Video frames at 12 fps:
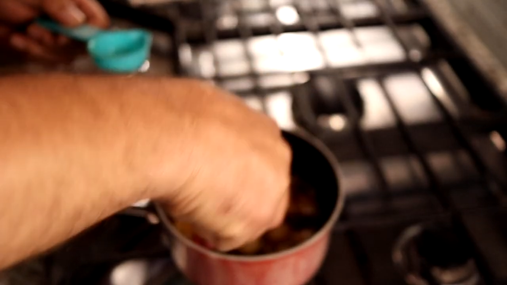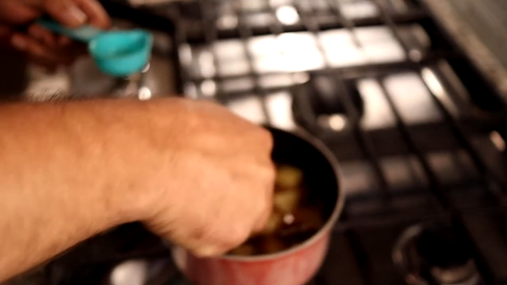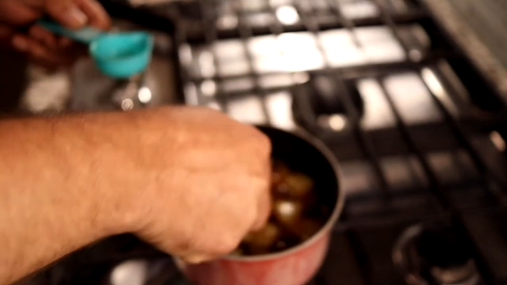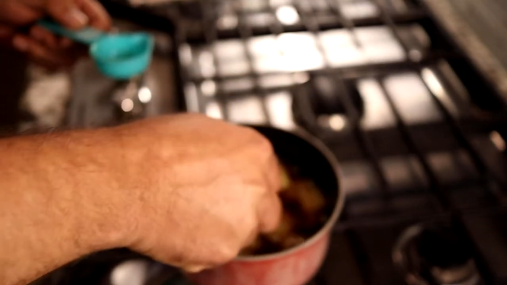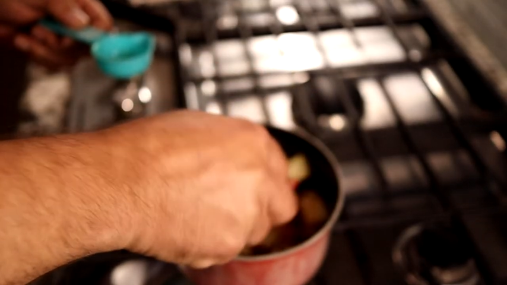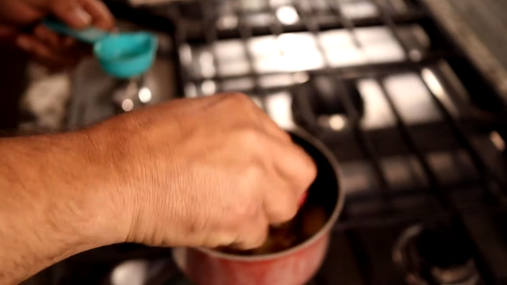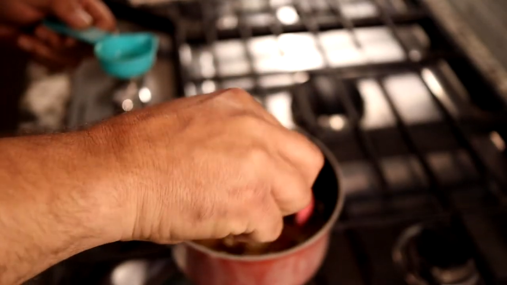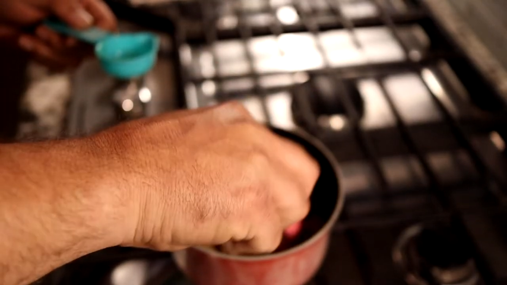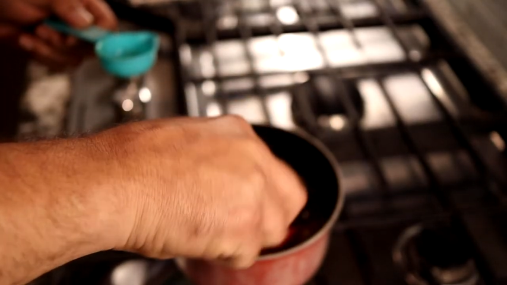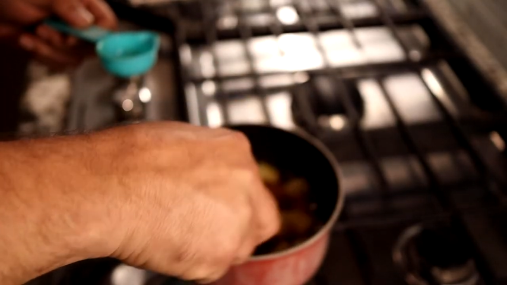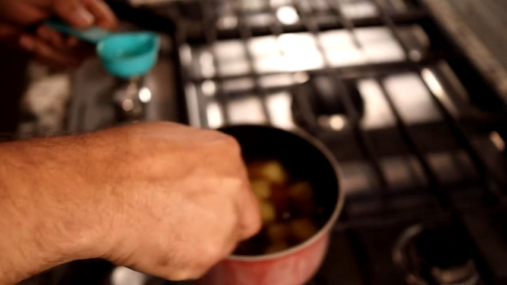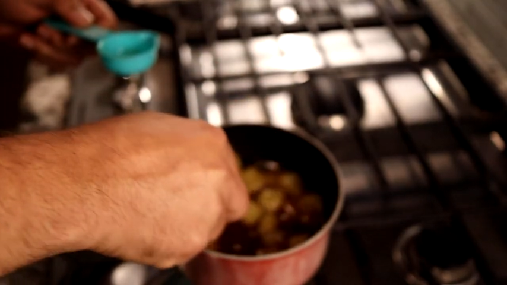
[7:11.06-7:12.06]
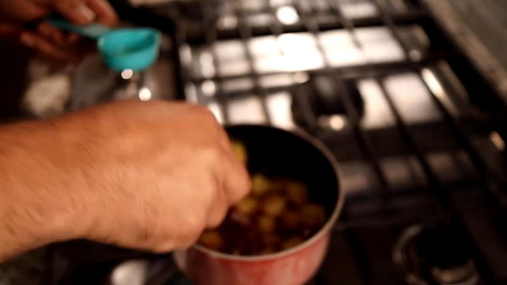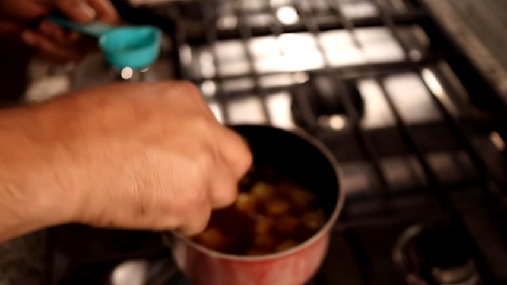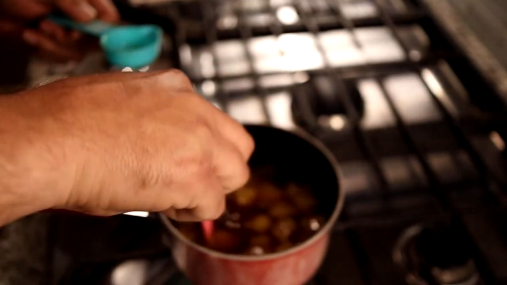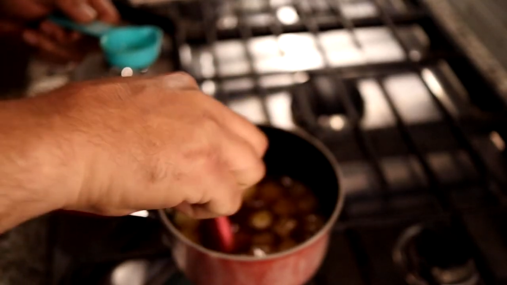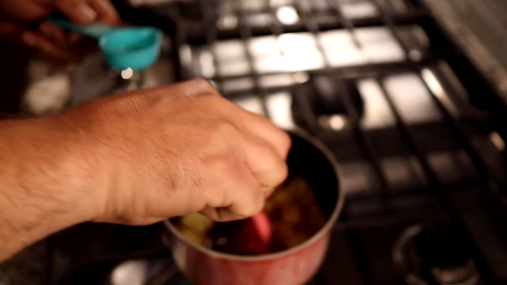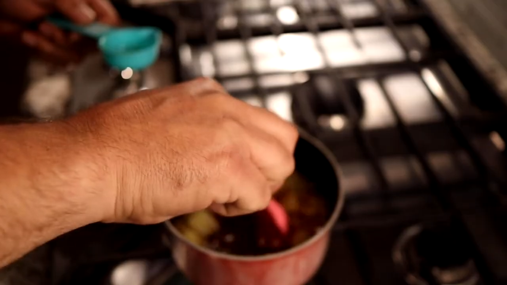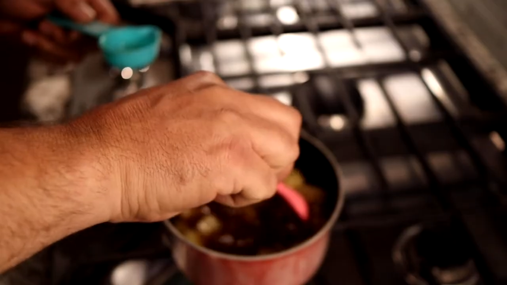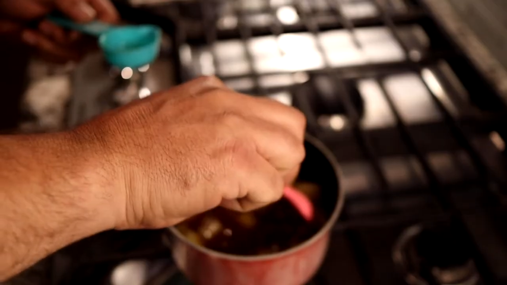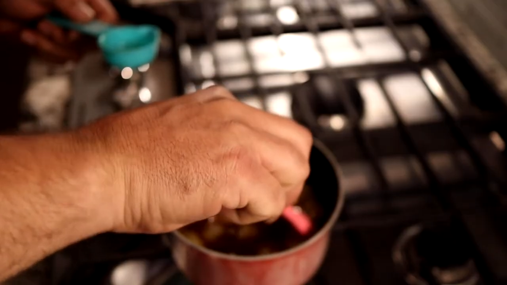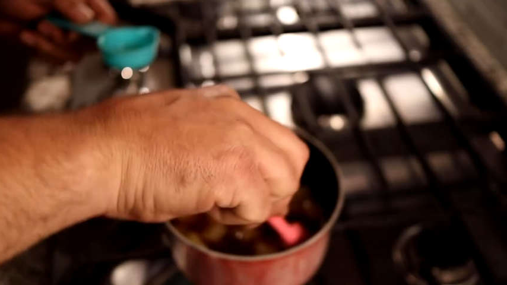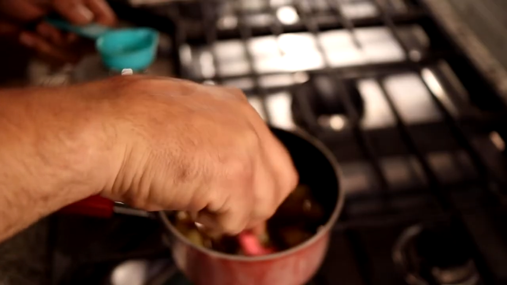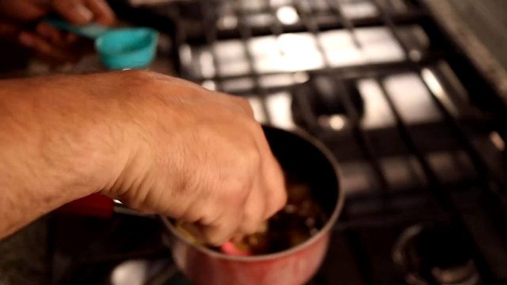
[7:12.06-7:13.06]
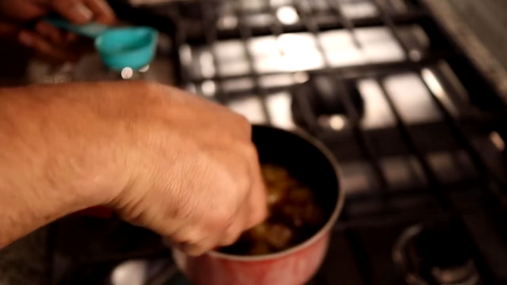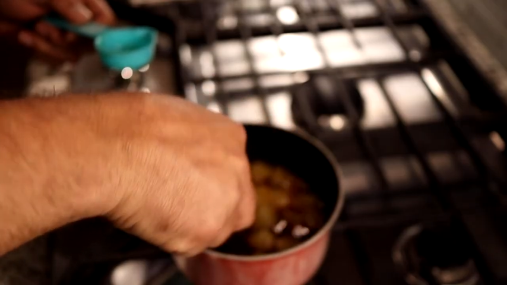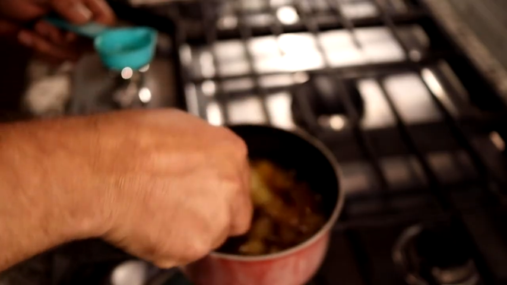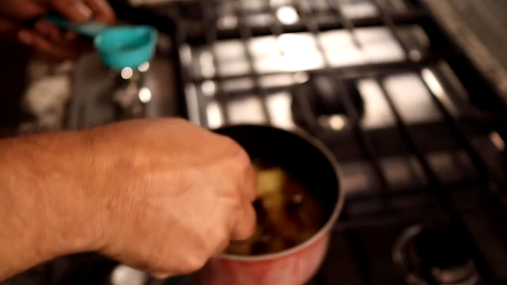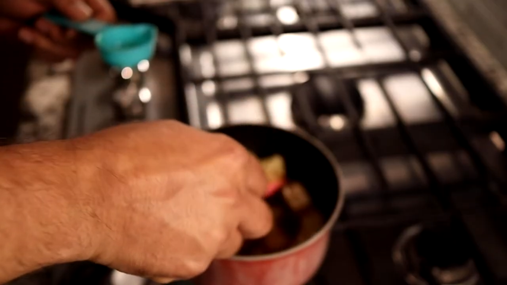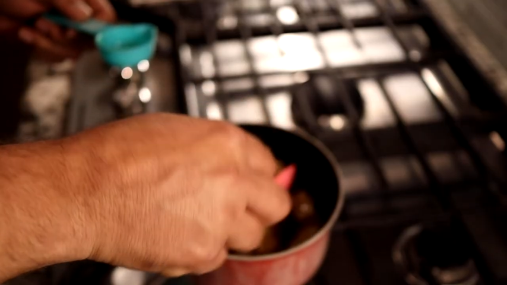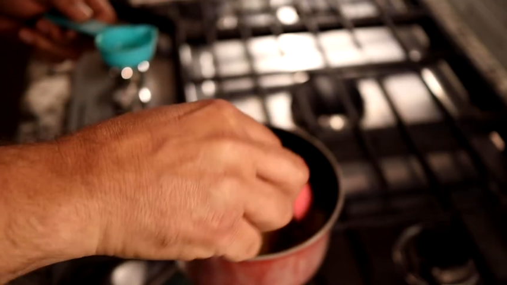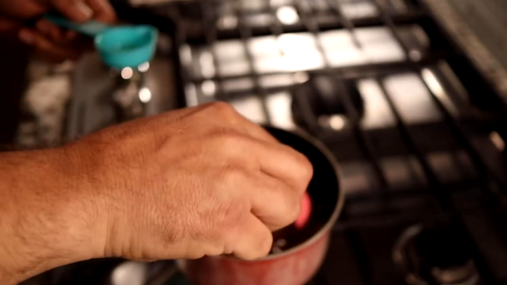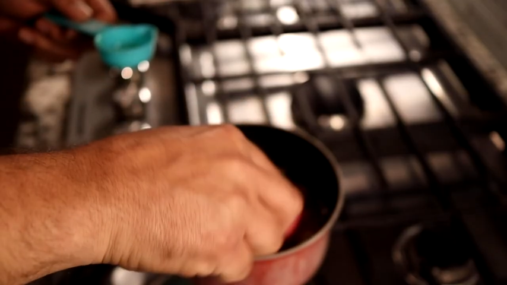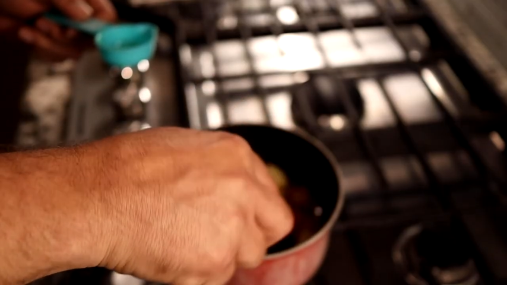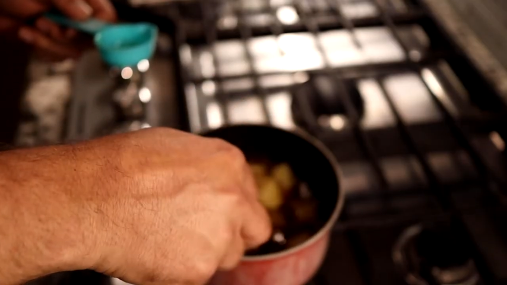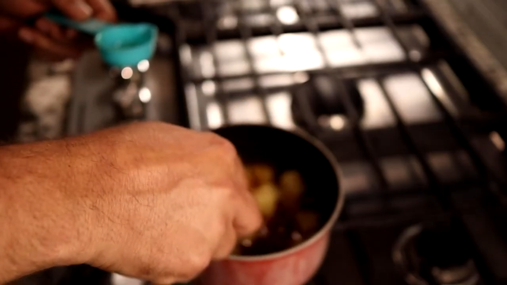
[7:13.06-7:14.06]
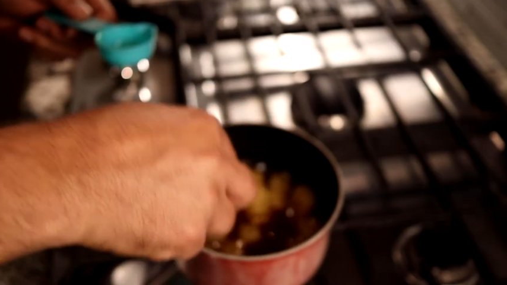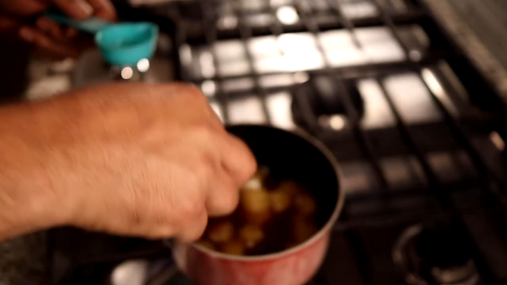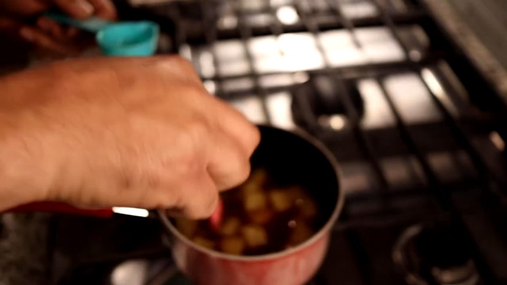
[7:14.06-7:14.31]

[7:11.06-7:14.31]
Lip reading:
[unreadable: no face in view]